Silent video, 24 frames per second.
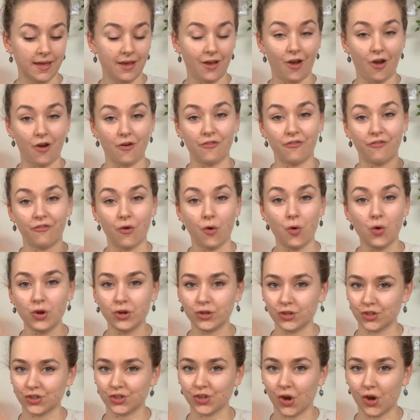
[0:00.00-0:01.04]

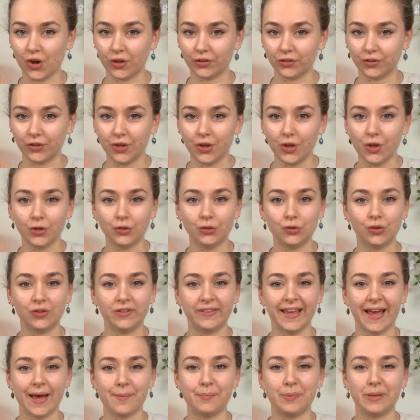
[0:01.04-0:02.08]
focus on to
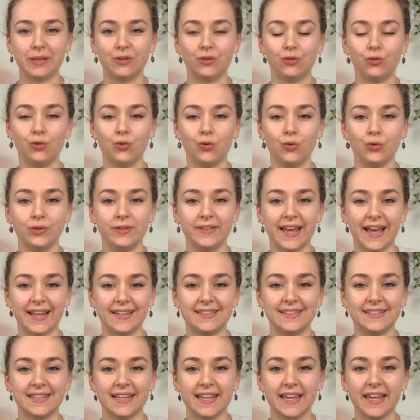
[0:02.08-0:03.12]
tap into
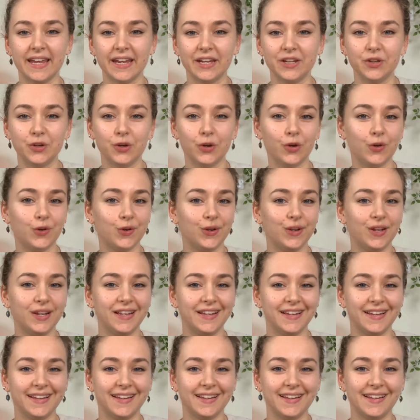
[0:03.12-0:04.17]
that inner
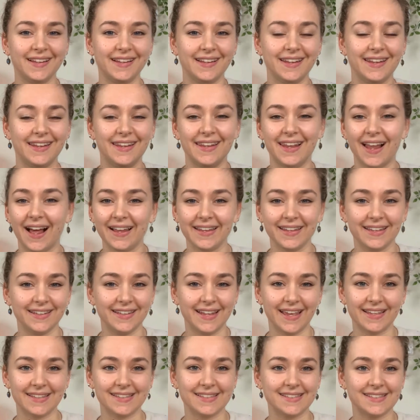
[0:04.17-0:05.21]

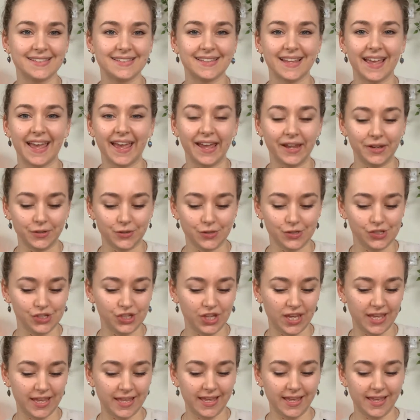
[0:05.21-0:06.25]
lioness
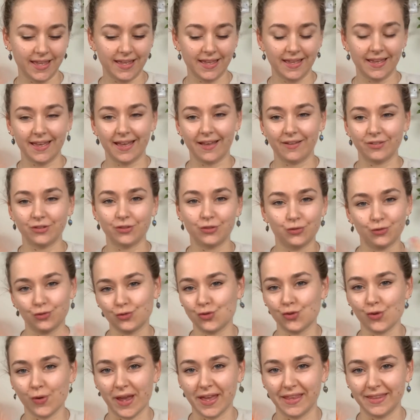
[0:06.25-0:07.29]
energy,
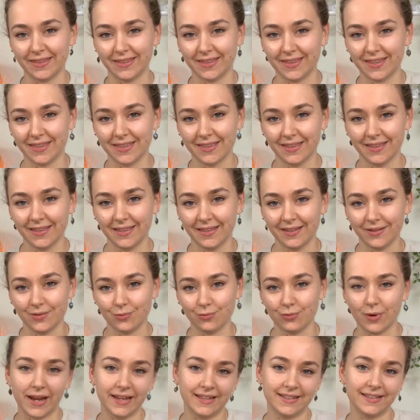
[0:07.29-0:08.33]
strength
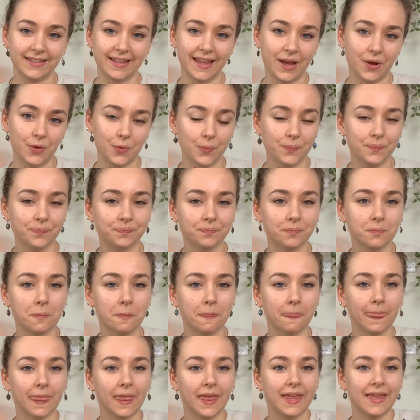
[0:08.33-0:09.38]
right now.
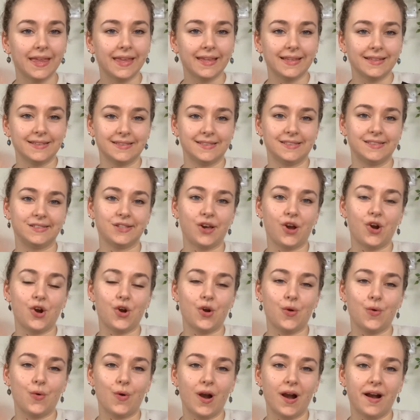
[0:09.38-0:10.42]

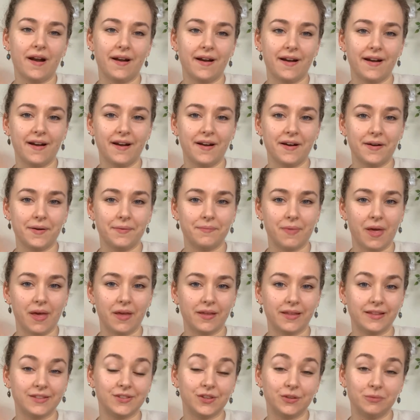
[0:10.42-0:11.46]
So
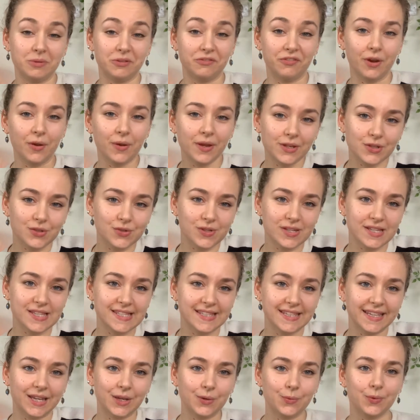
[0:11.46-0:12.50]
it's going to be very
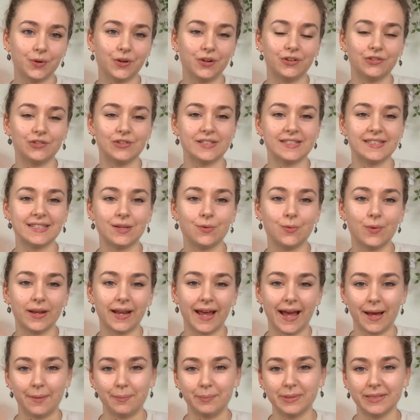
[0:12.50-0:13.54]
interesting. We're going to see what
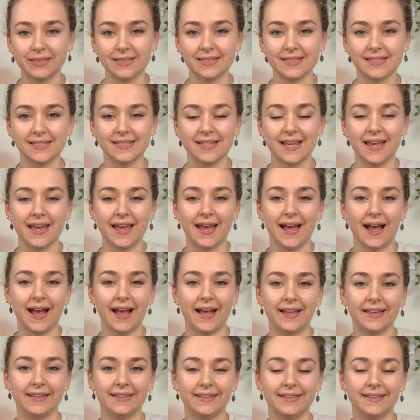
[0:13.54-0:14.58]
happens.
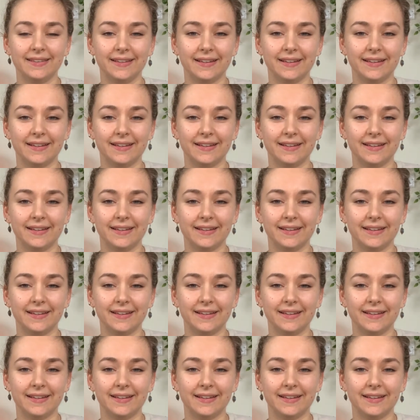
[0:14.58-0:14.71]
And